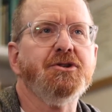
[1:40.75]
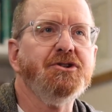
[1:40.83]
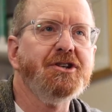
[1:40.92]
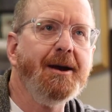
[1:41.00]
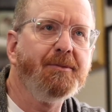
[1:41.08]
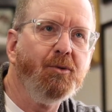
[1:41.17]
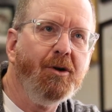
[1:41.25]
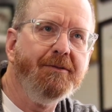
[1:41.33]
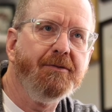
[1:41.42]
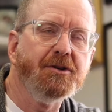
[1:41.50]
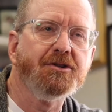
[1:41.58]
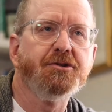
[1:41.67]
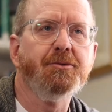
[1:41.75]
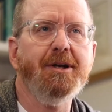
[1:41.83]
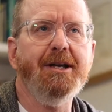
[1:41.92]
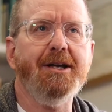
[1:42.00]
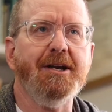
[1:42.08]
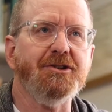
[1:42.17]
in chapter 1 verse
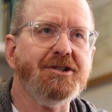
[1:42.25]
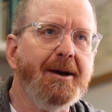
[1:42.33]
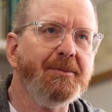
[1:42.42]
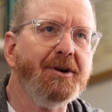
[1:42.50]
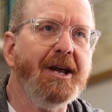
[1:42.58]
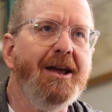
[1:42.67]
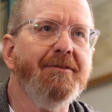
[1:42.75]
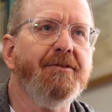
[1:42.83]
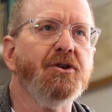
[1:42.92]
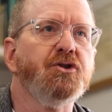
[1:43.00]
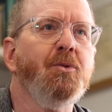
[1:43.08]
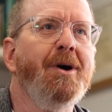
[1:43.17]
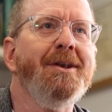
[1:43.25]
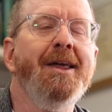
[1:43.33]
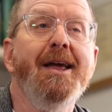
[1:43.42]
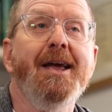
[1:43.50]
3 and in chapter 8 verse 1,